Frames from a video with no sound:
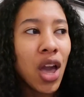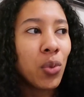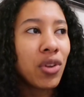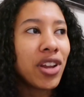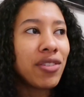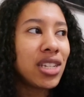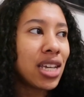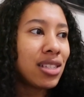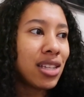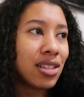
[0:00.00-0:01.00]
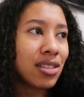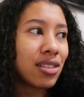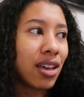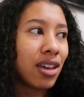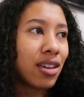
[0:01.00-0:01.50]
we've lived here since
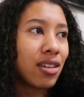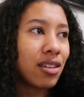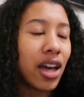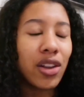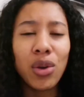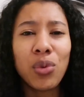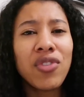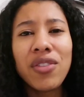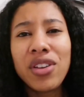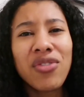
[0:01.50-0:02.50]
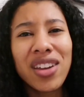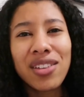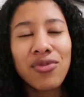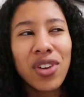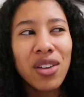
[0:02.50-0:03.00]
like i don't know we've lived here for
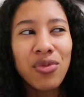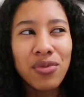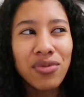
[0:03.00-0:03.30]
like five